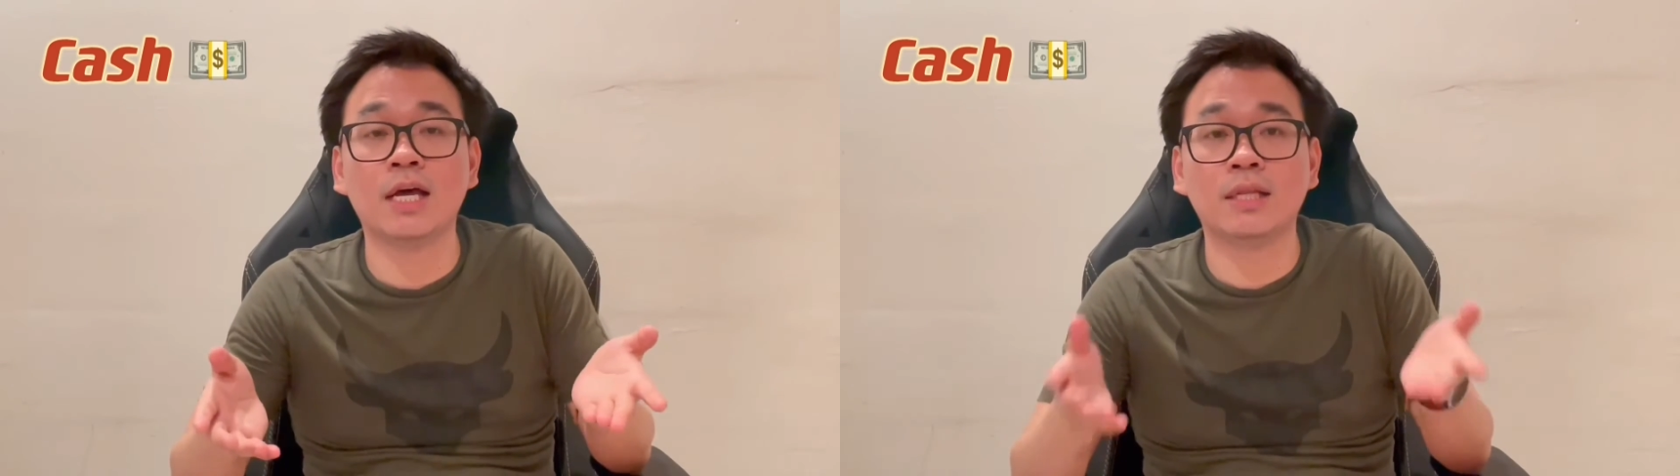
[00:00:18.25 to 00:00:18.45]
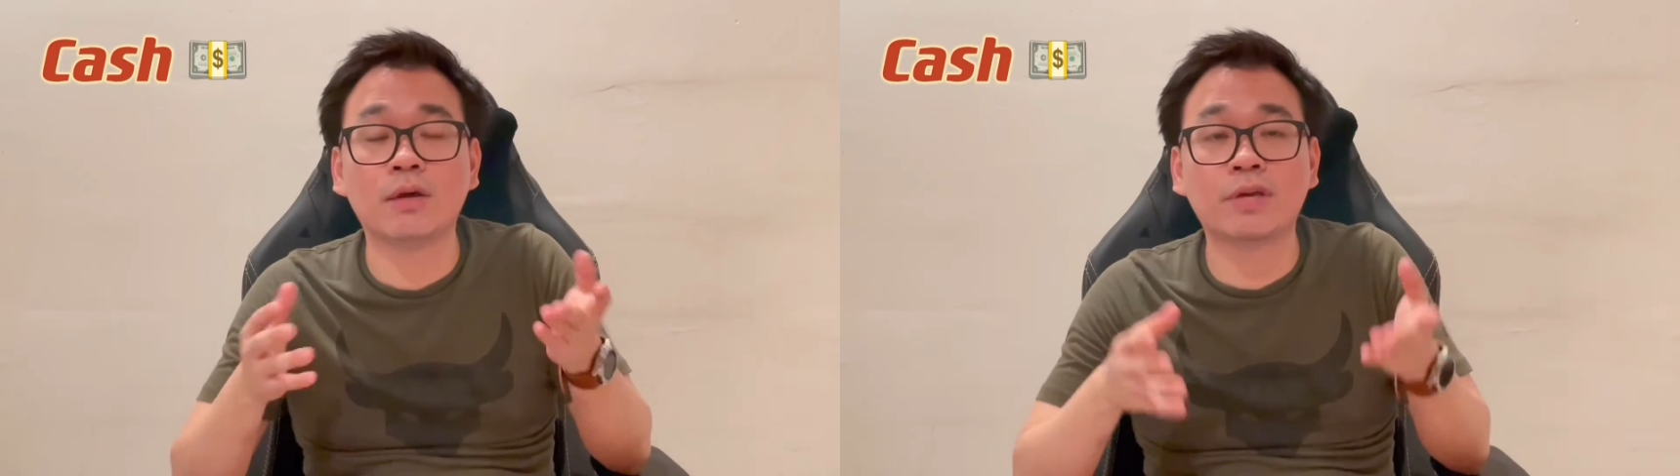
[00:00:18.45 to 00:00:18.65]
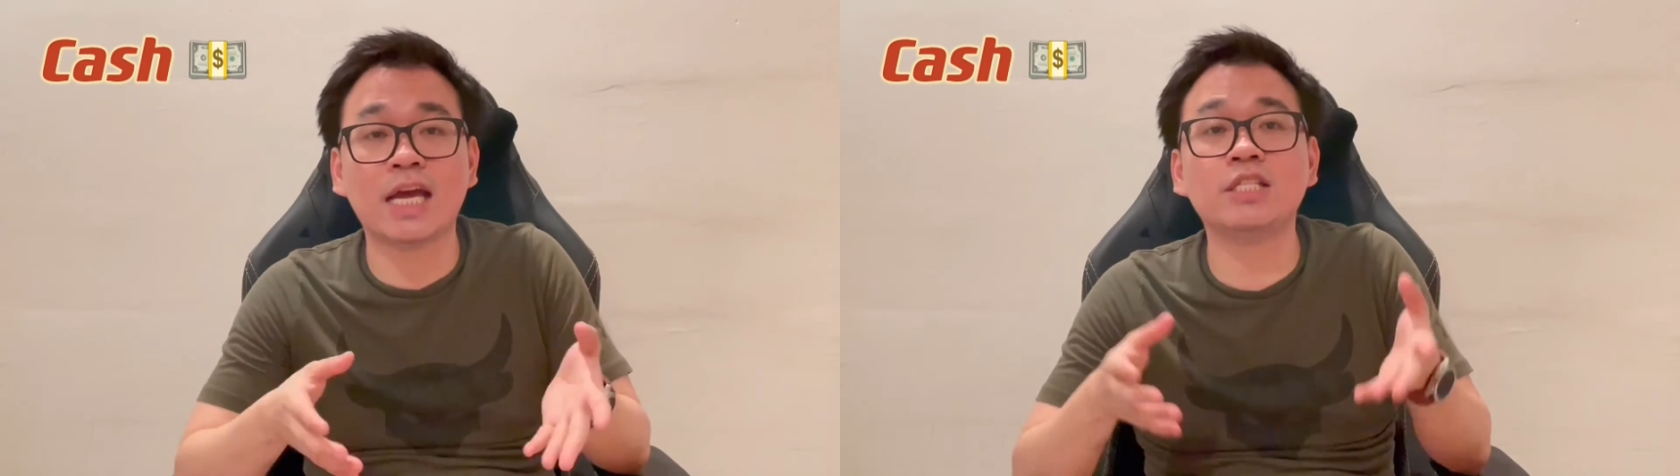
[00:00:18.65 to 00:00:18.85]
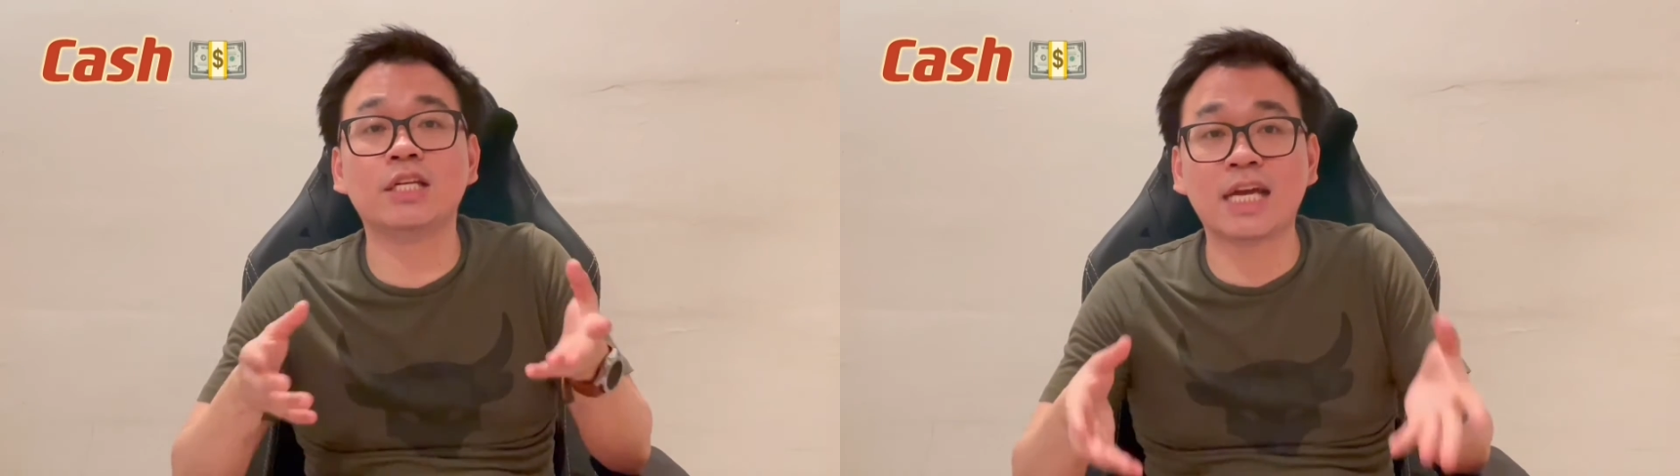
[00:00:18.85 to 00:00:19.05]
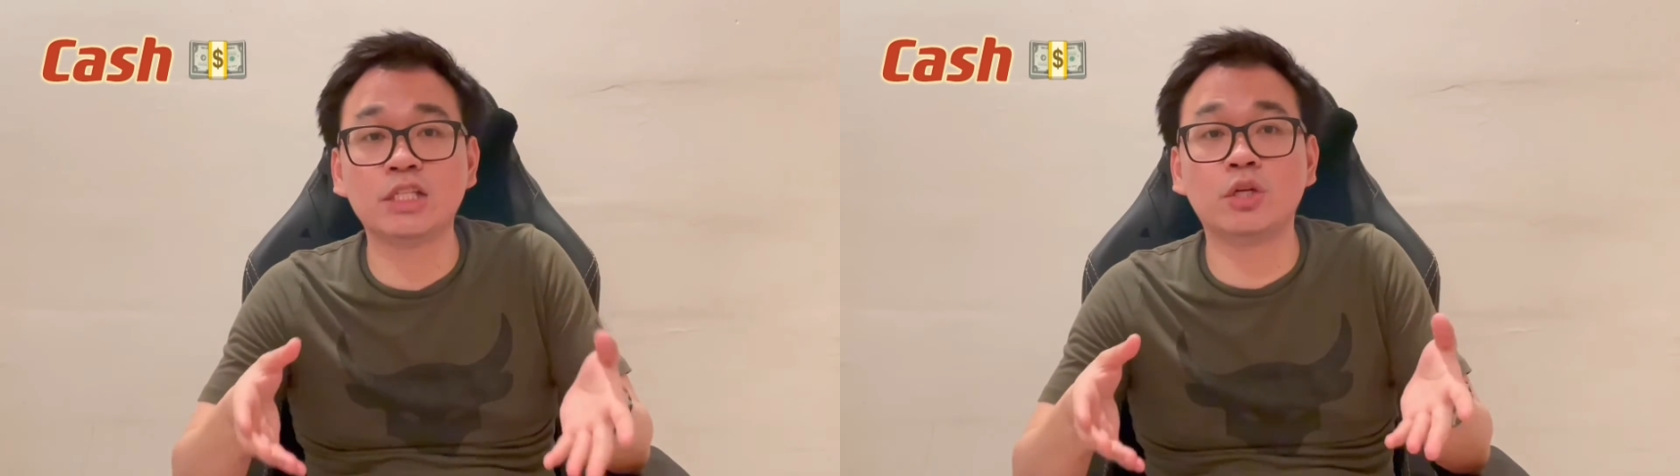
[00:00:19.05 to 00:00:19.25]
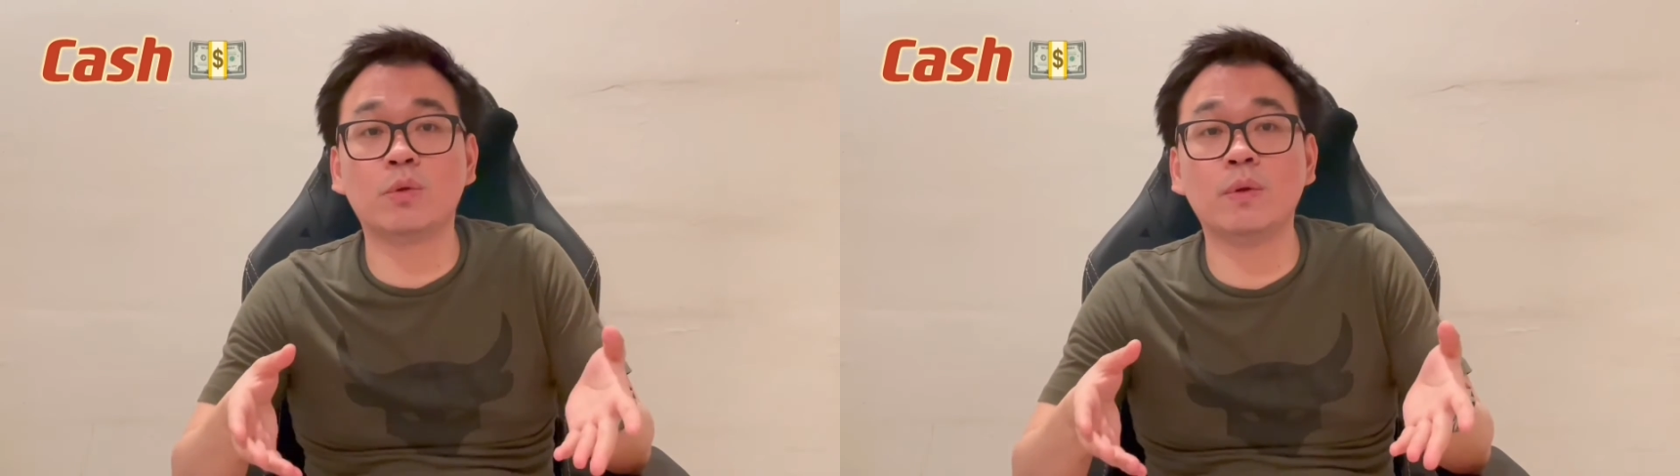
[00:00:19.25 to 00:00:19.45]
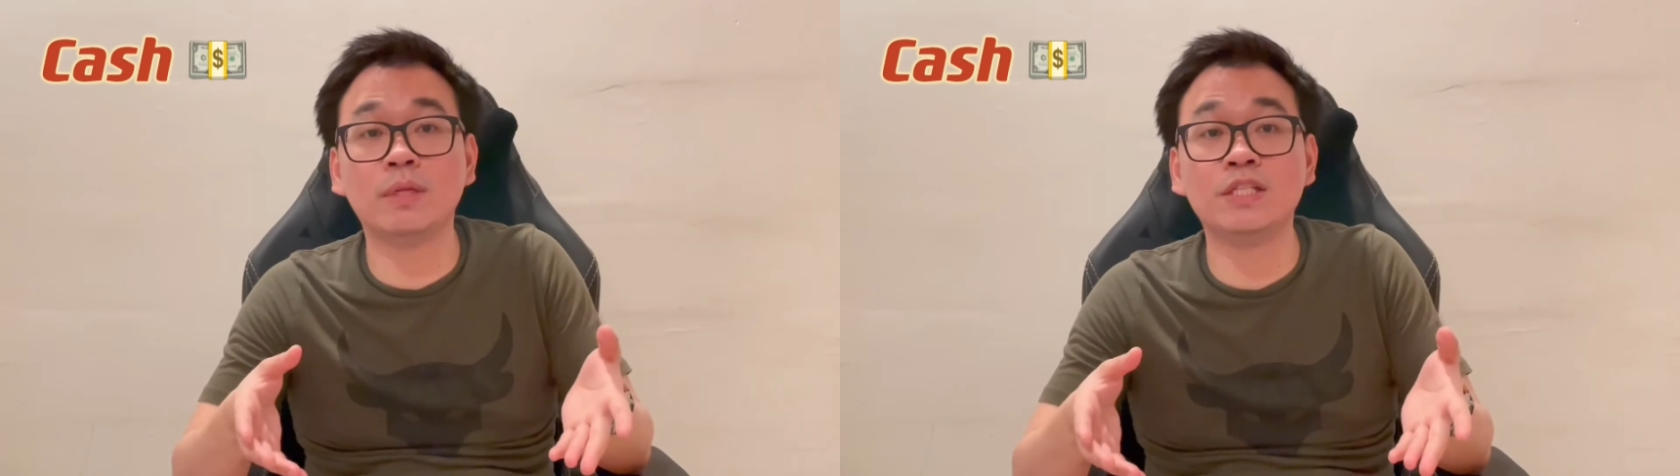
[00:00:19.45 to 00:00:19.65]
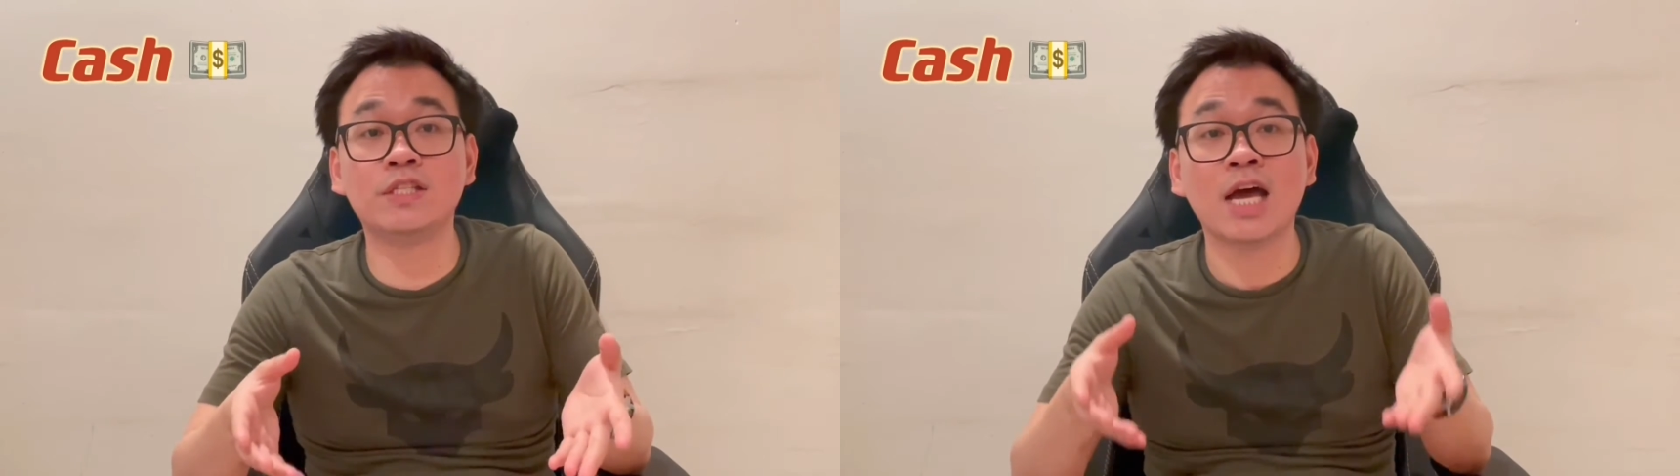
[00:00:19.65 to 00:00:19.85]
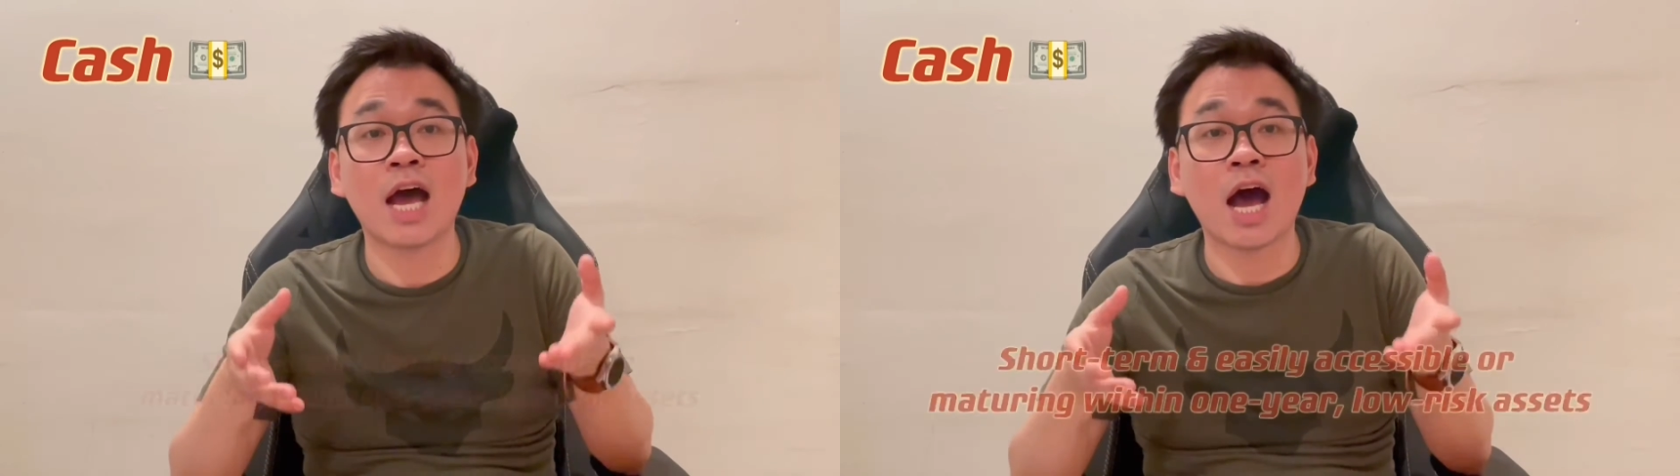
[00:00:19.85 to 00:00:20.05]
Now cash and cash equivalents